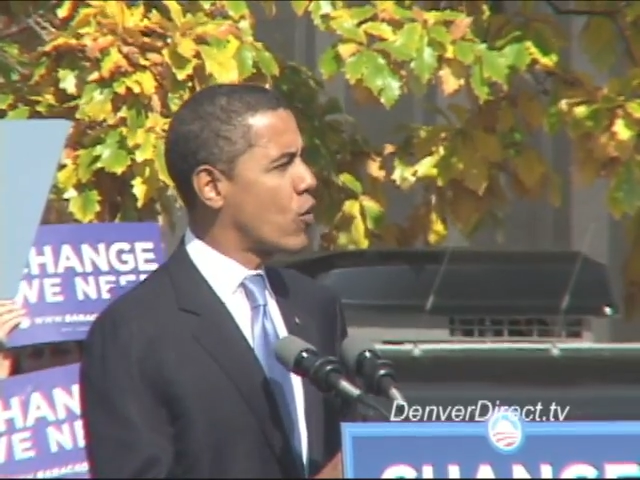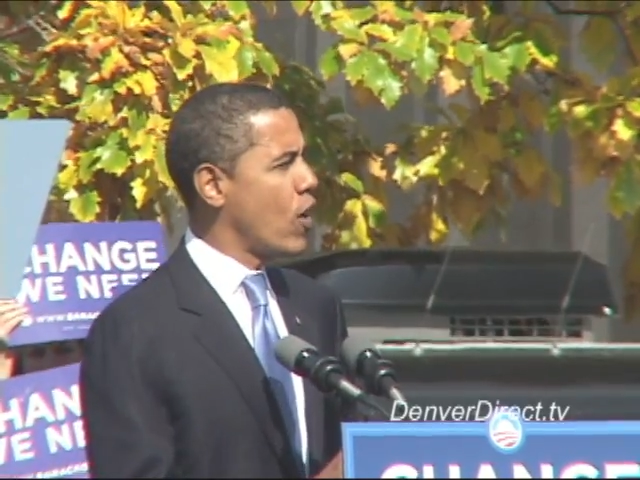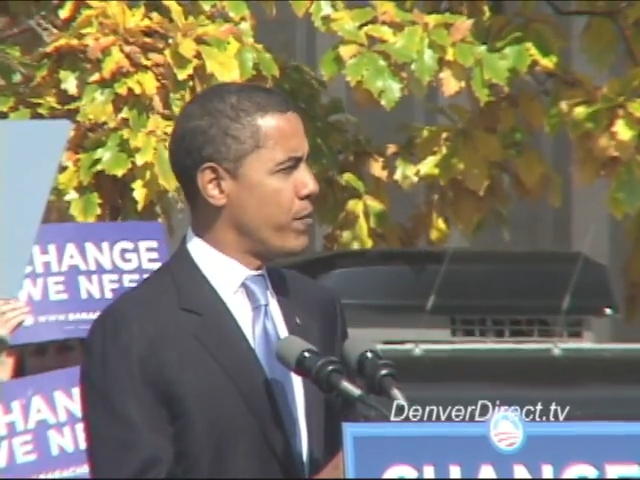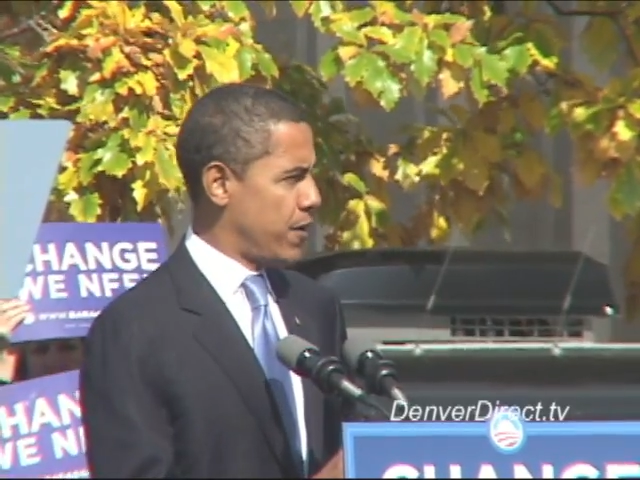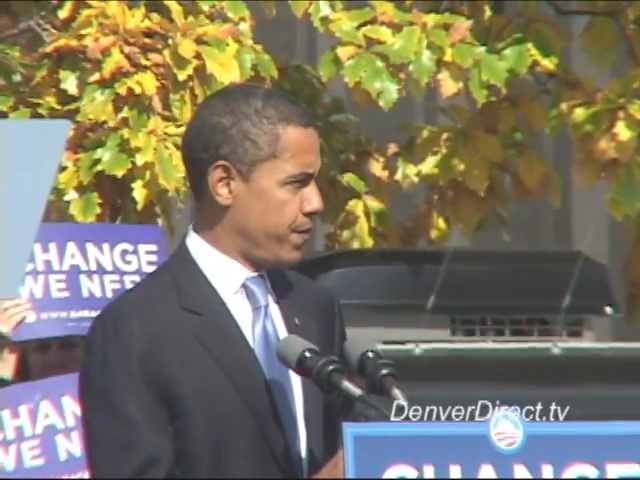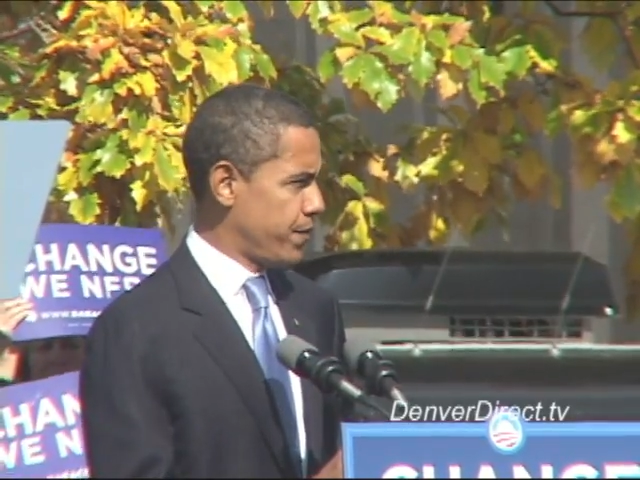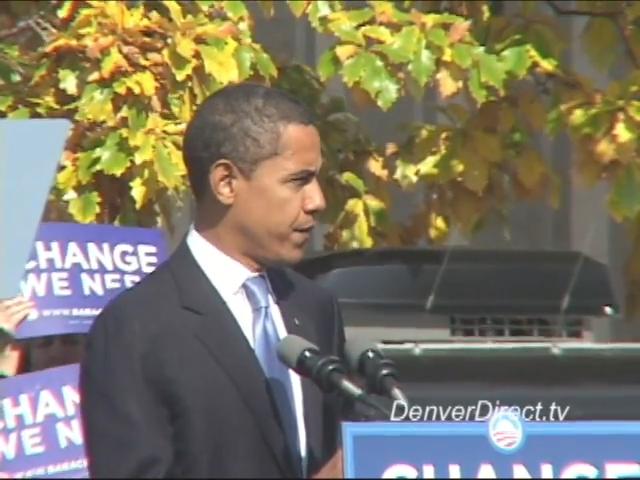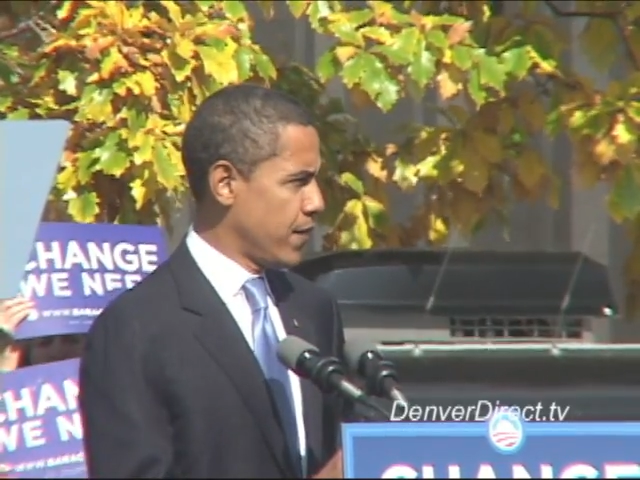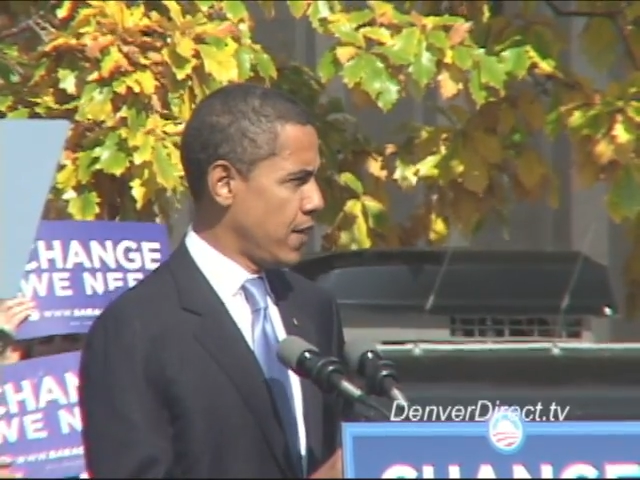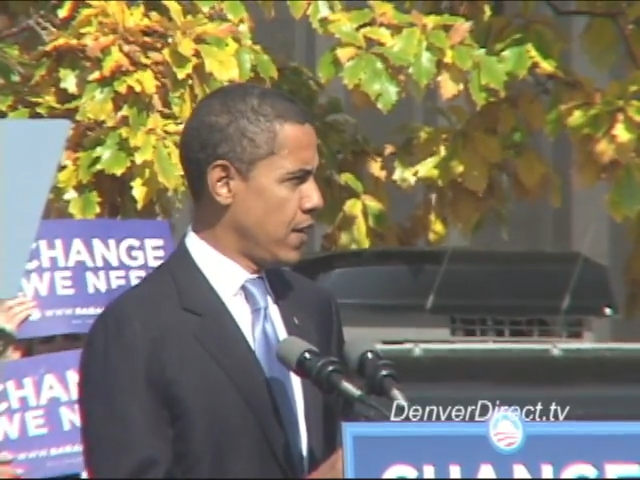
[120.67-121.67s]
equipment
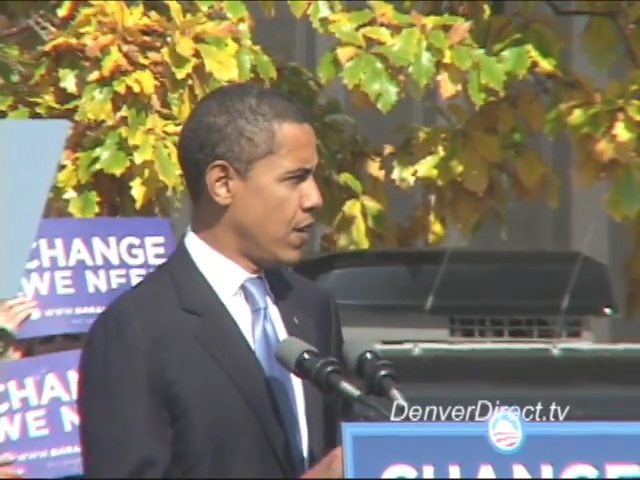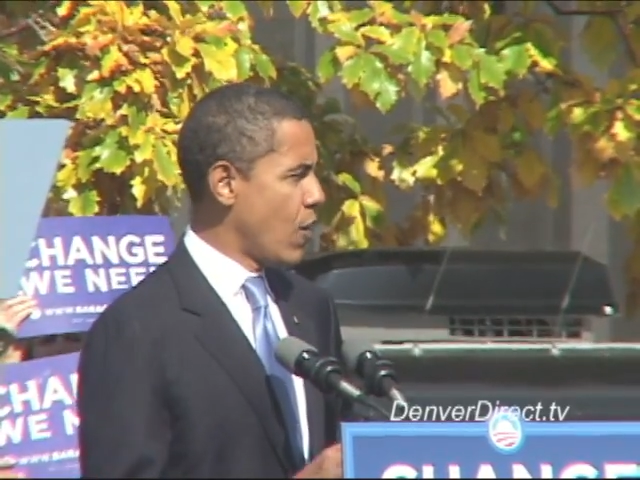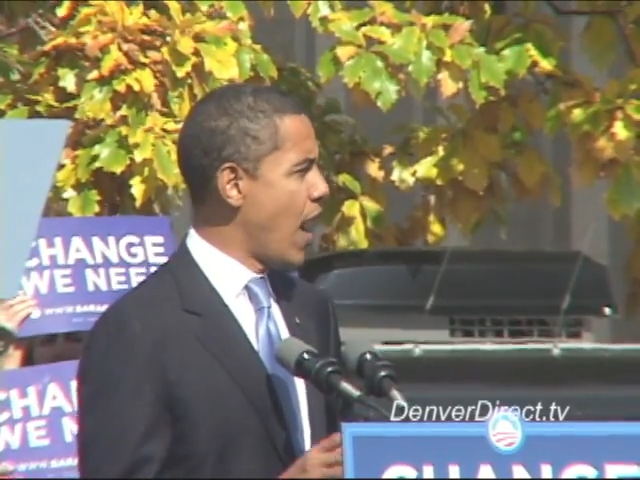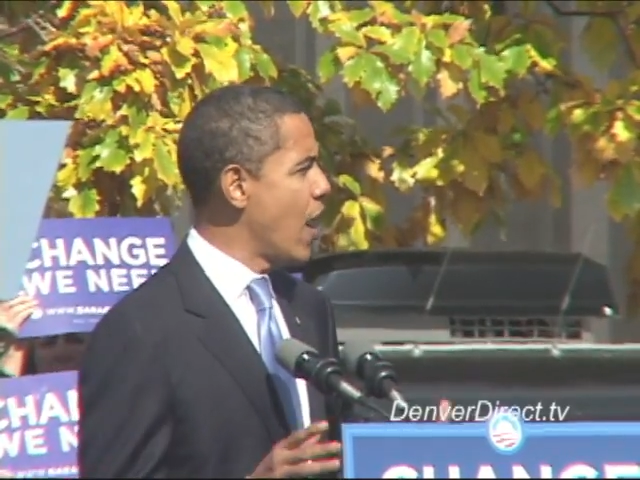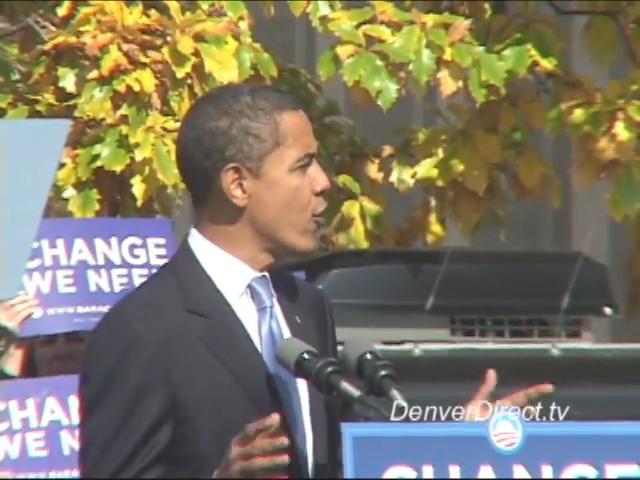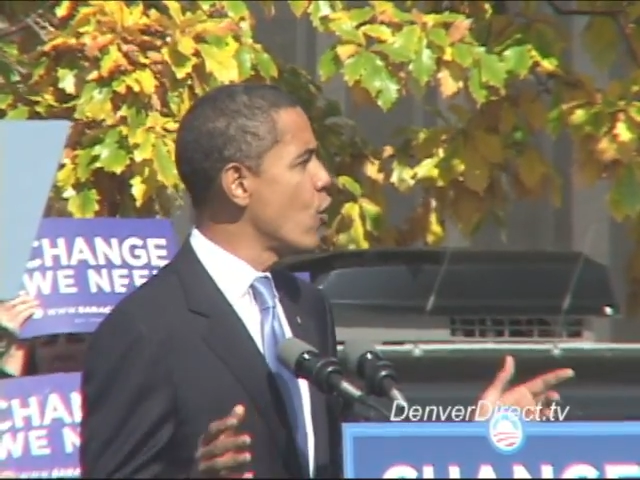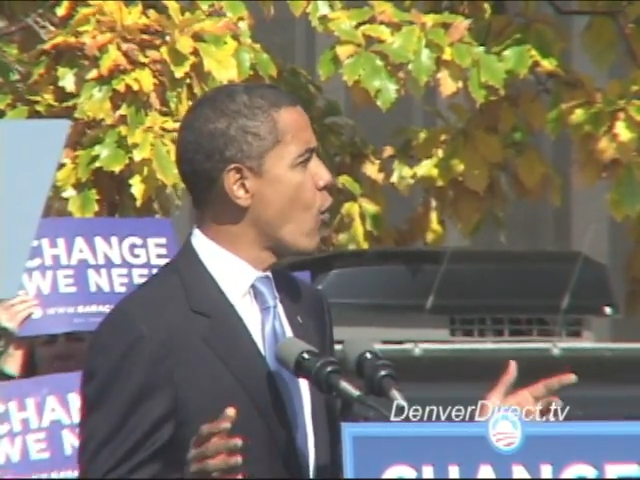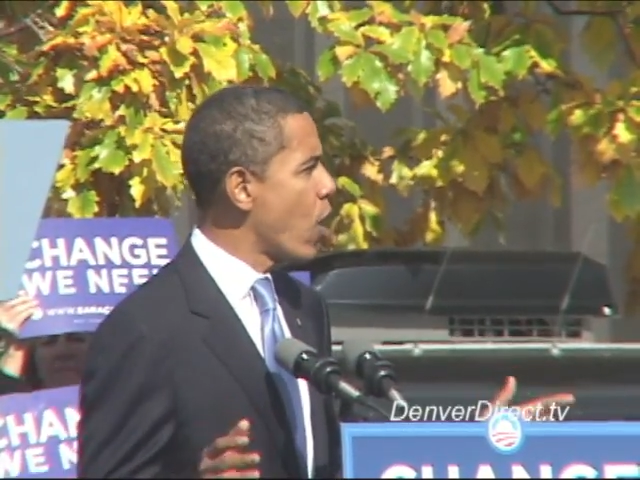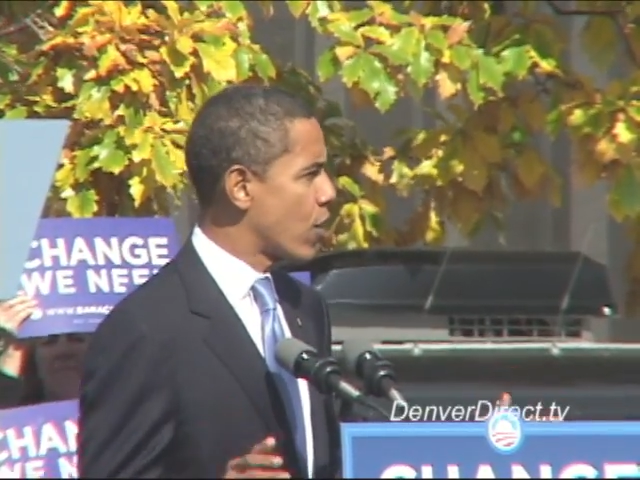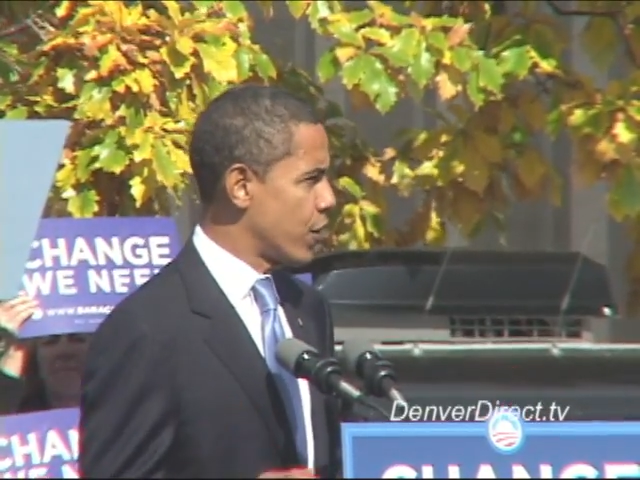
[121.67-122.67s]
or hire
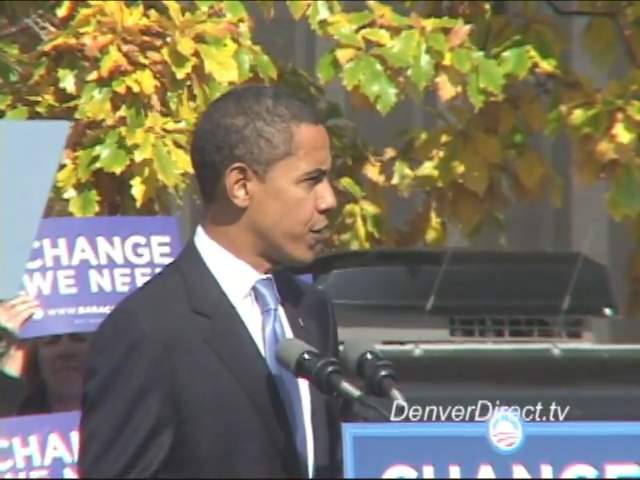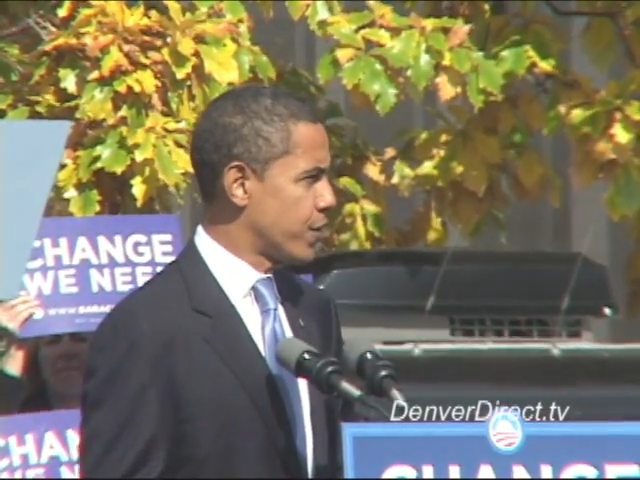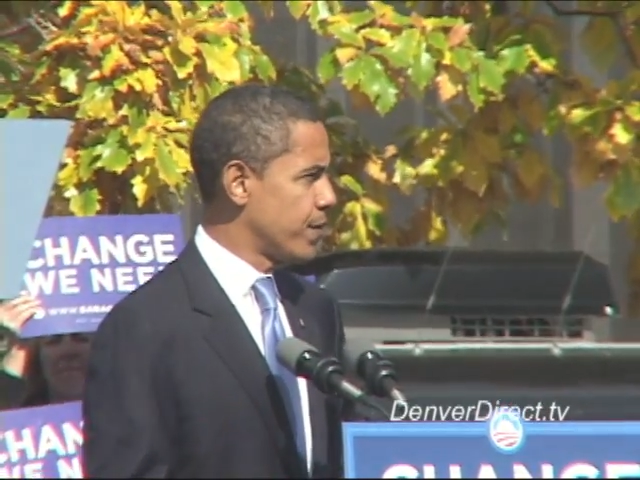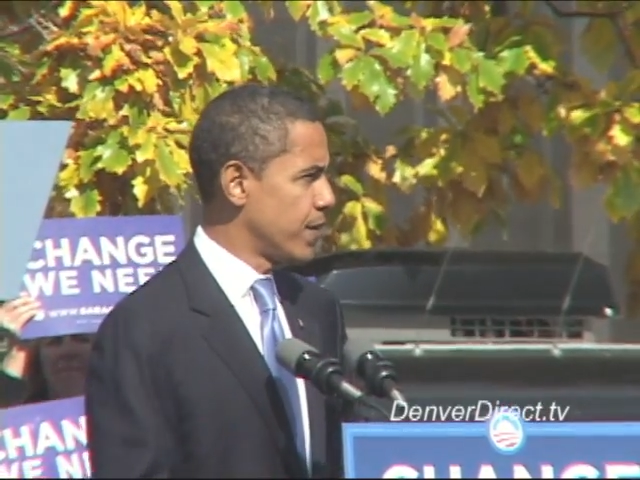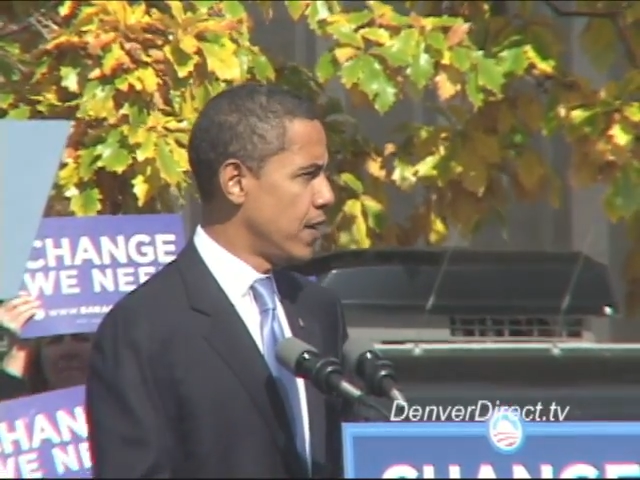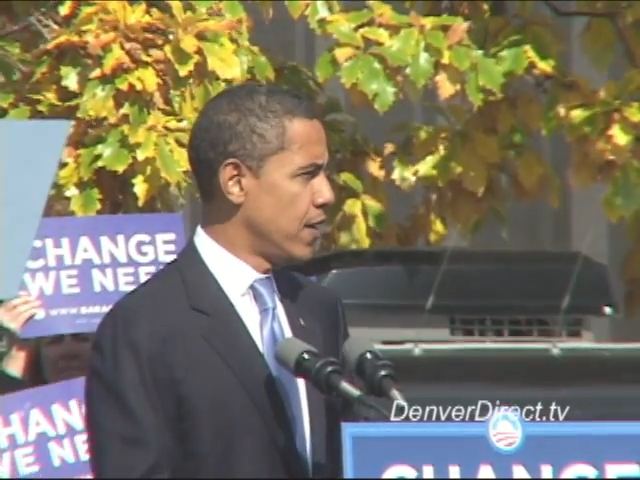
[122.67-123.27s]
new workers.